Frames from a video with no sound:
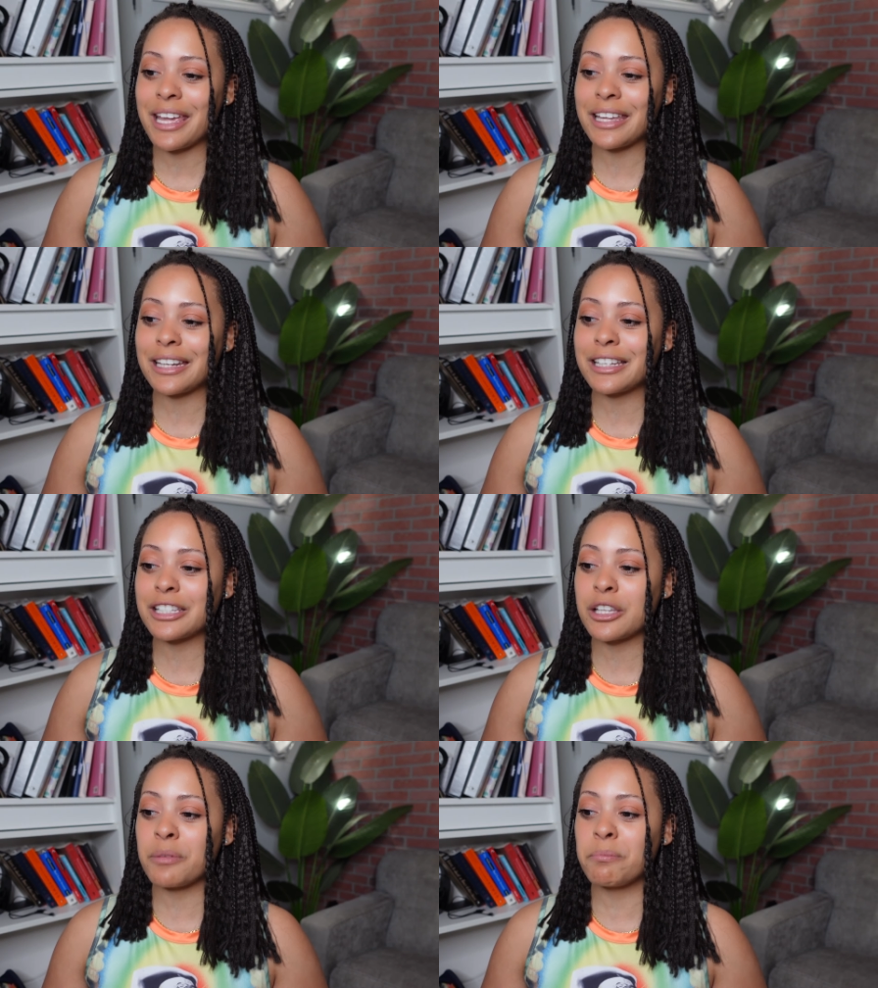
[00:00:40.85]
It
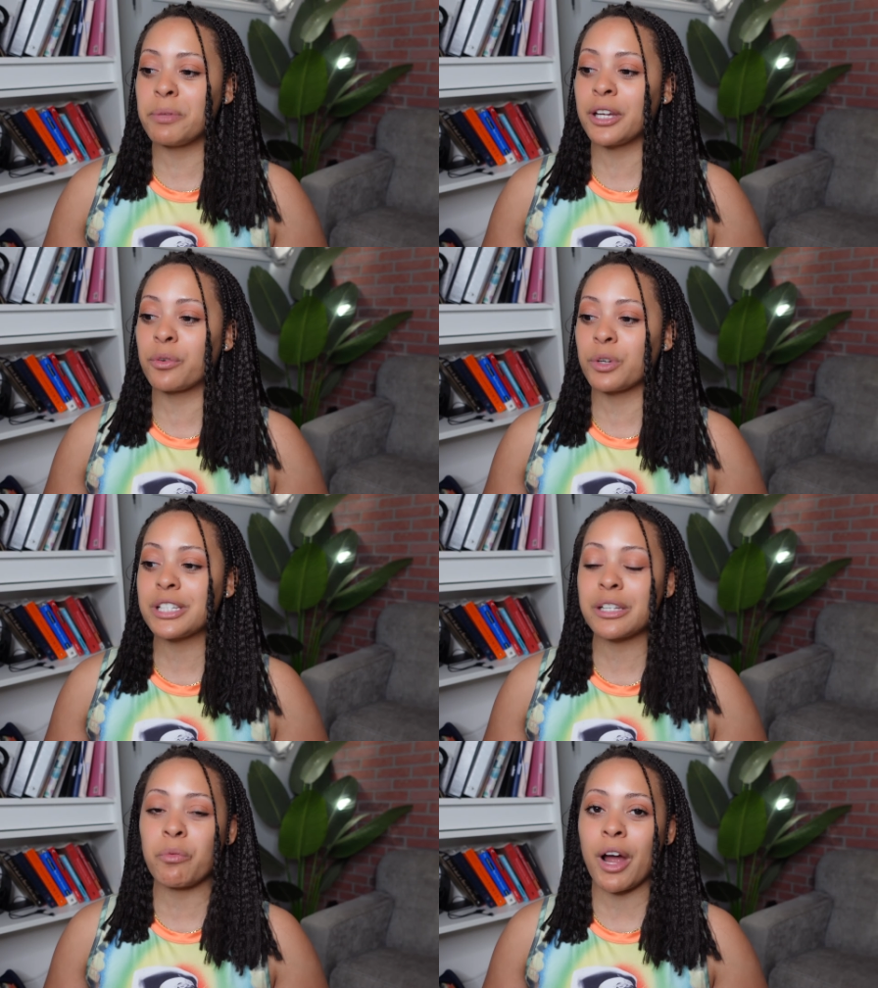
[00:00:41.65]
is the big
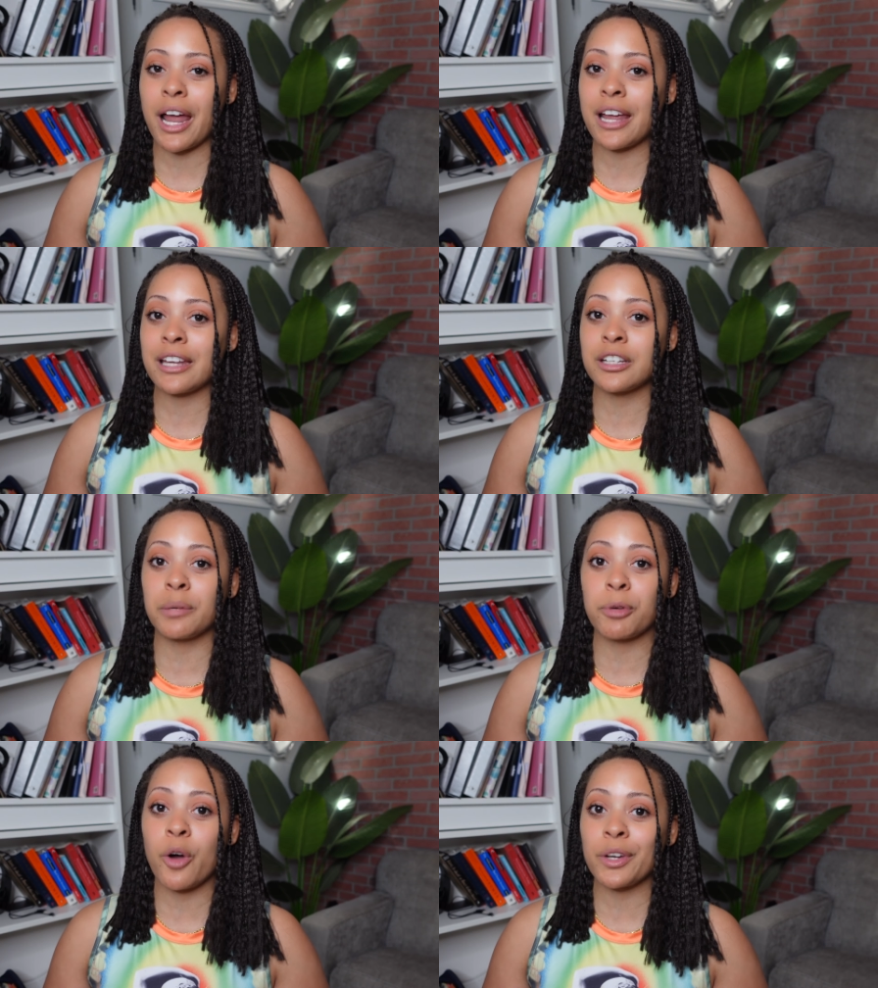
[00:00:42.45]
reason why I ended
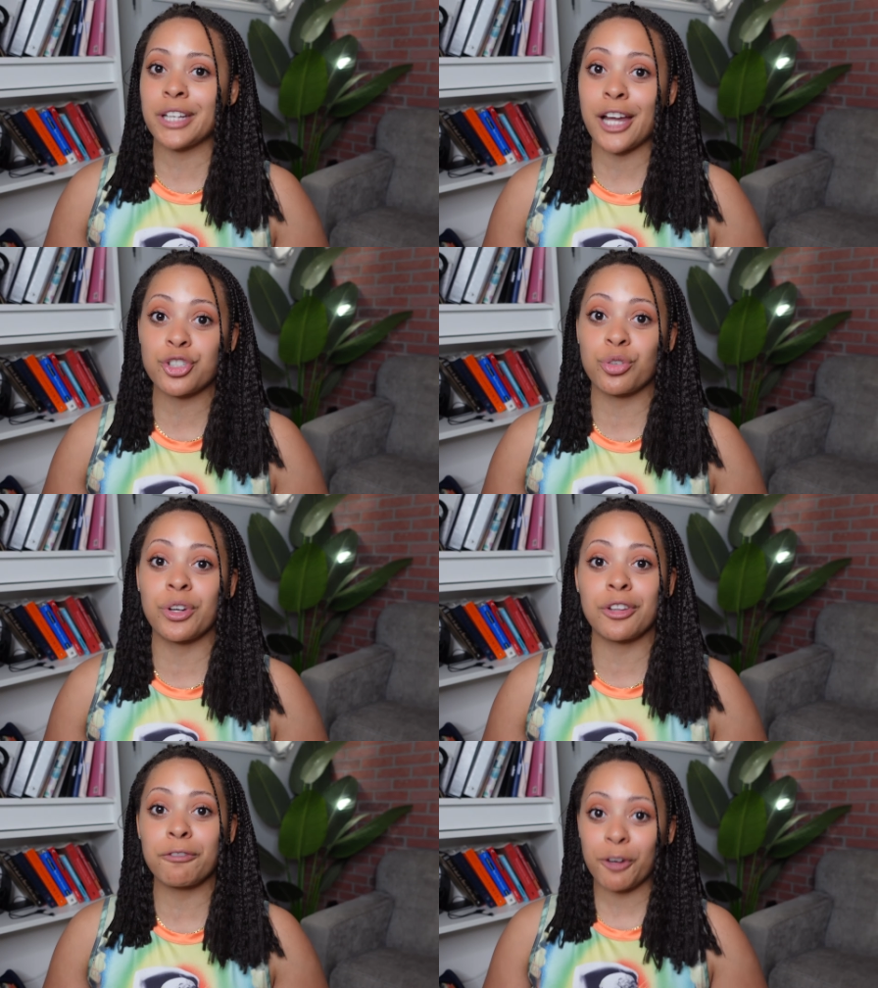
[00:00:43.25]
up going natural
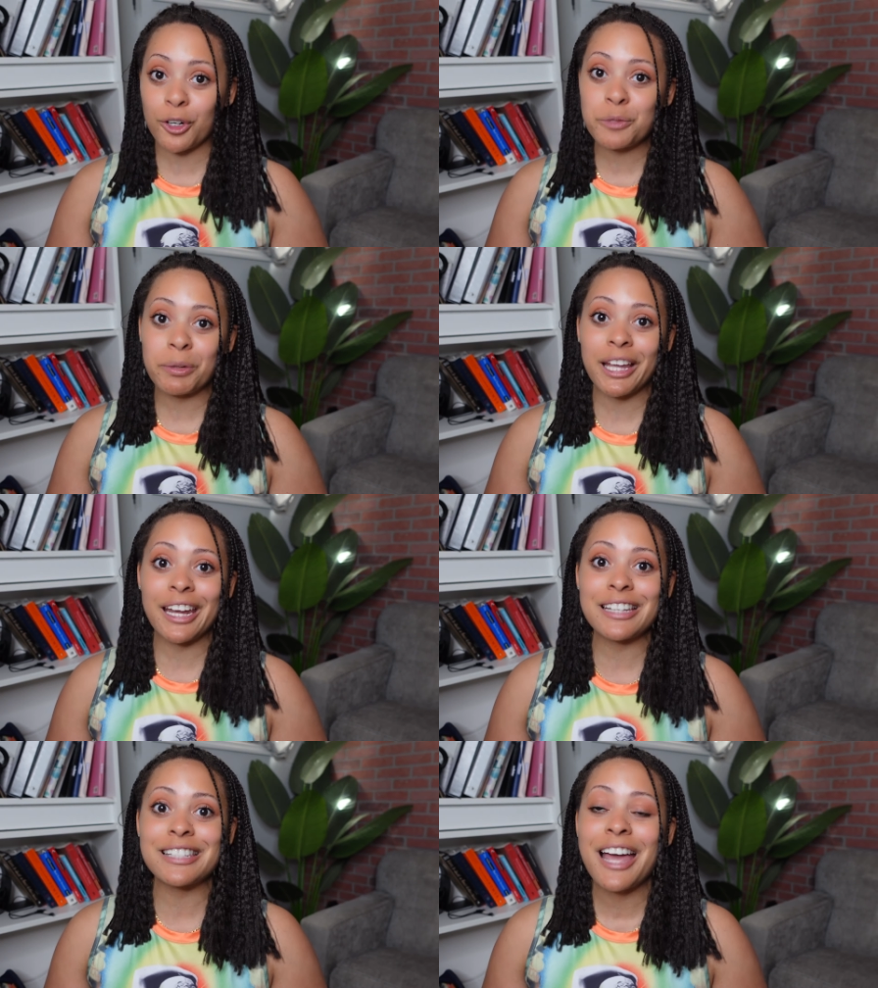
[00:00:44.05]
in the first
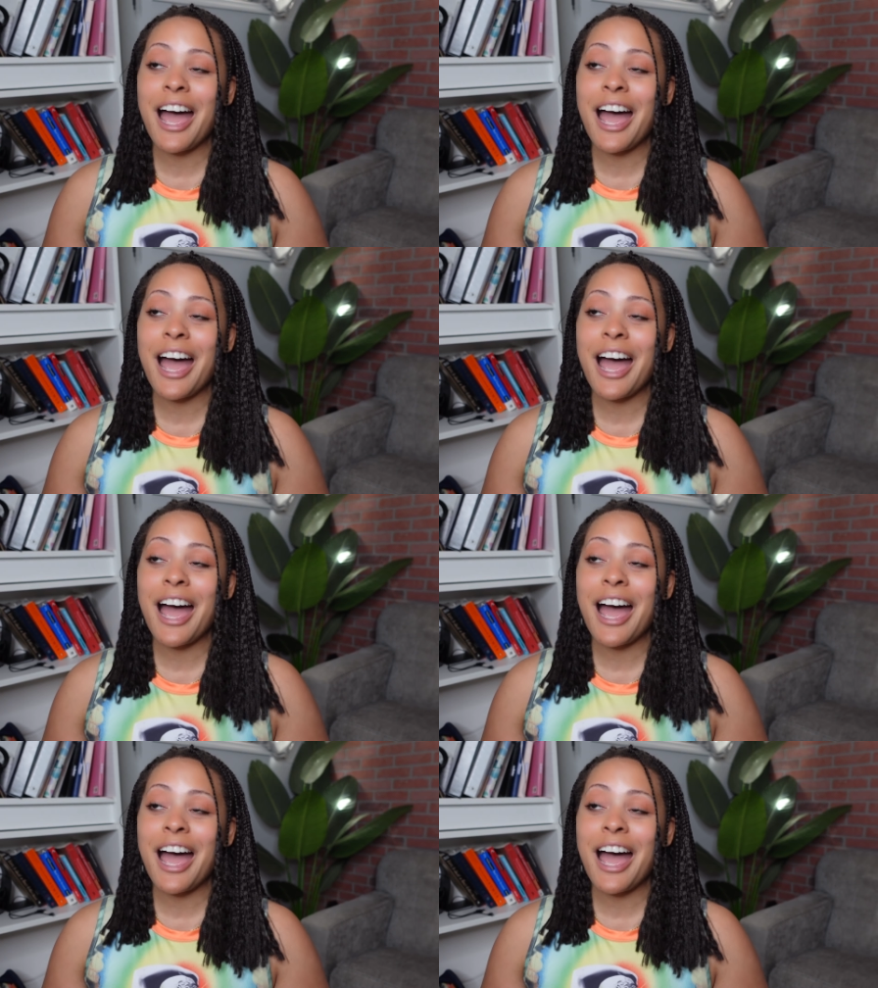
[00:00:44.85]
place.